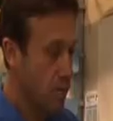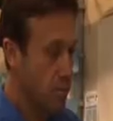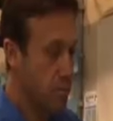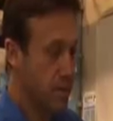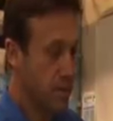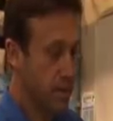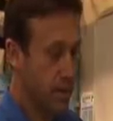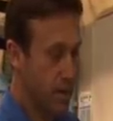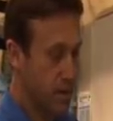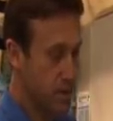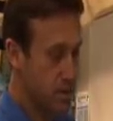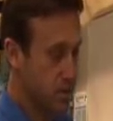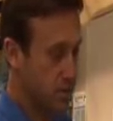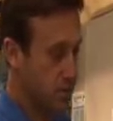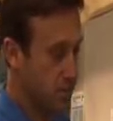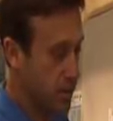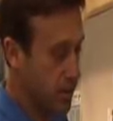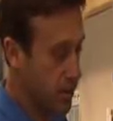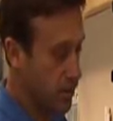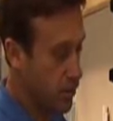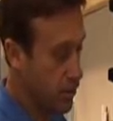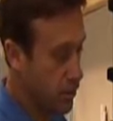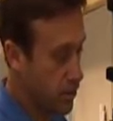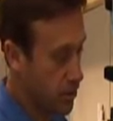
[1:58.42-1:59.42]
Because of the
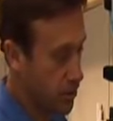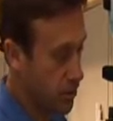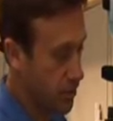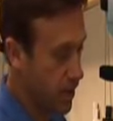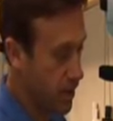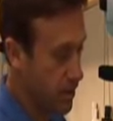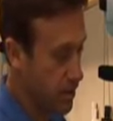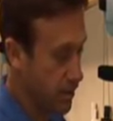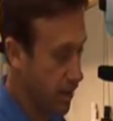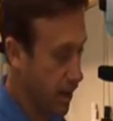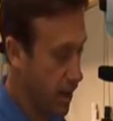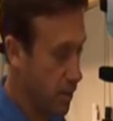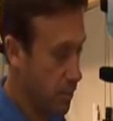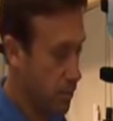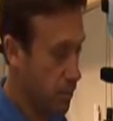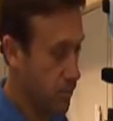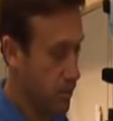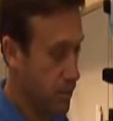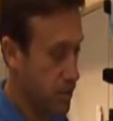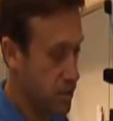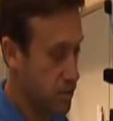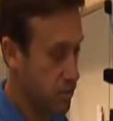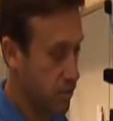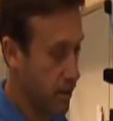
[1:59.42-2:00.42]
urethane damper
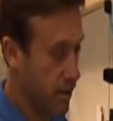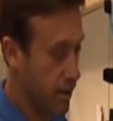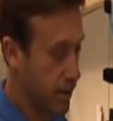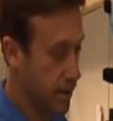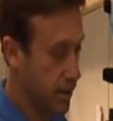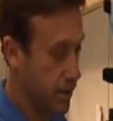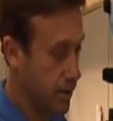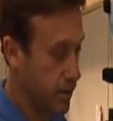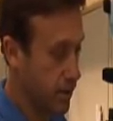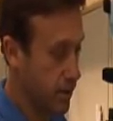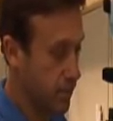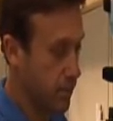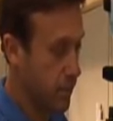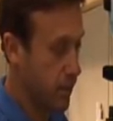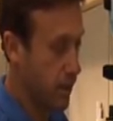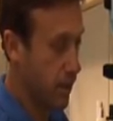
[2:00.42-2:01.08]
that's right here,